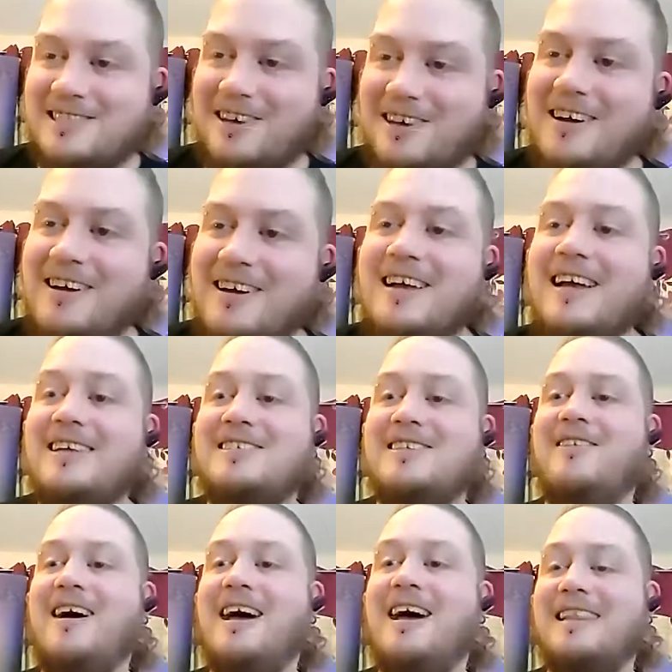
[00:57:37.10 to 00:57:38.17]
so
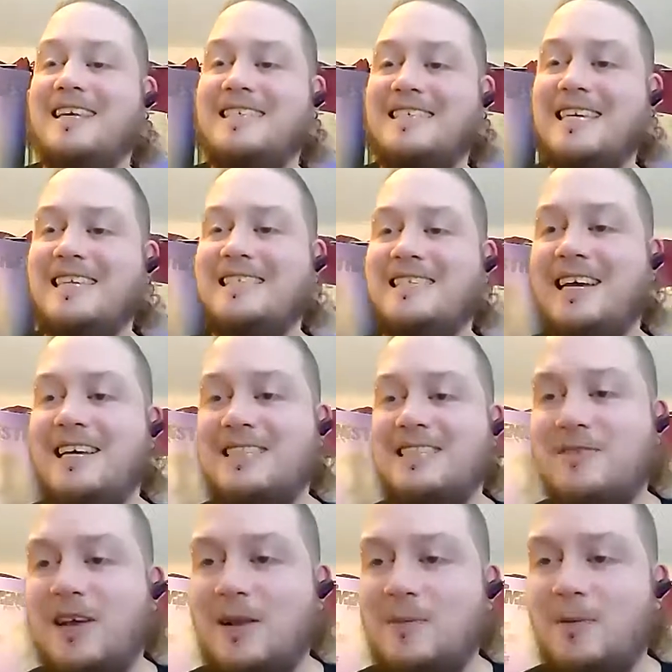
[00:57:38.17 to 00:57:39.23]
so uh, this t-shirt is
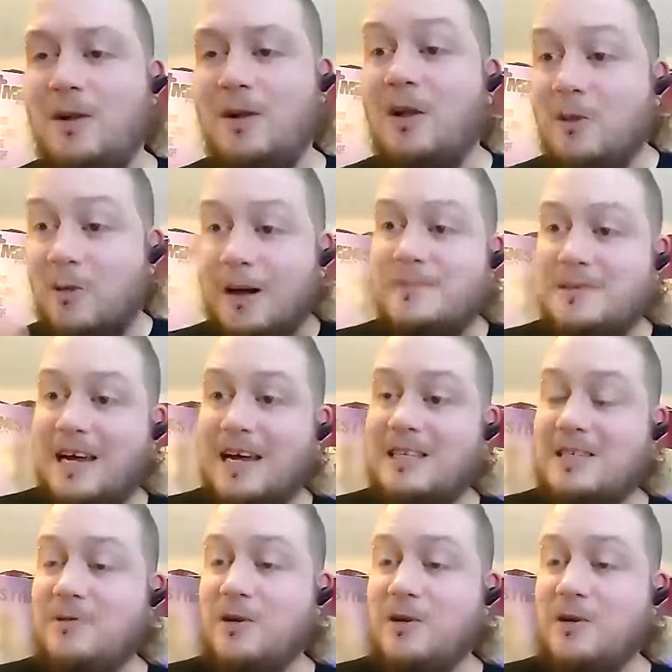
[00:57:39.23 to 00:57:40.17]
available on the website.